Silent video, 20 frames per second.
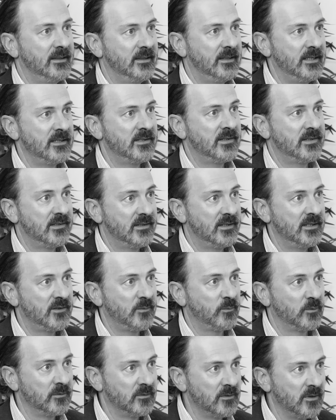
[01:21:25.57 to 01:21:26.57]
this
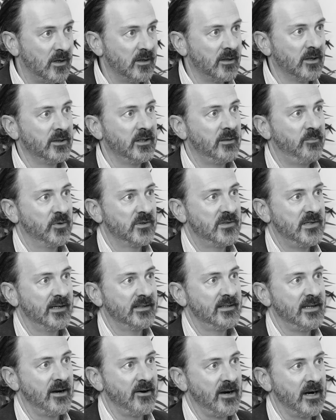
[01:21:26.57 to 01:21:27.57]
this will not only
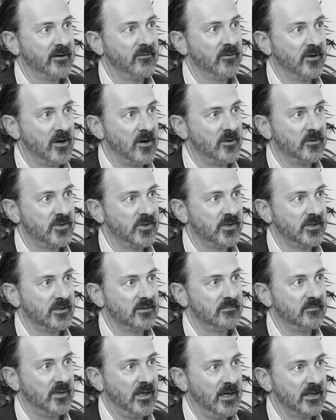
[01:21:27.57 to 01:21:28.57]
protect our
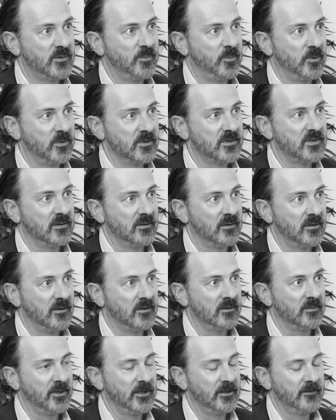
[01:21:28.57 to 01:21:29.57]
agriculture exports and
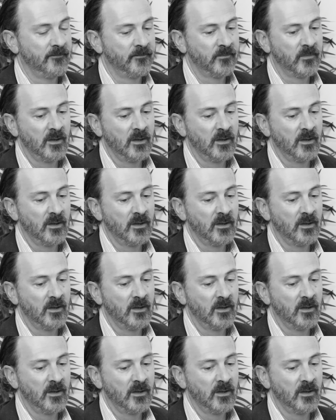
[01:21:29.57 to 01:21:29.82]
economy.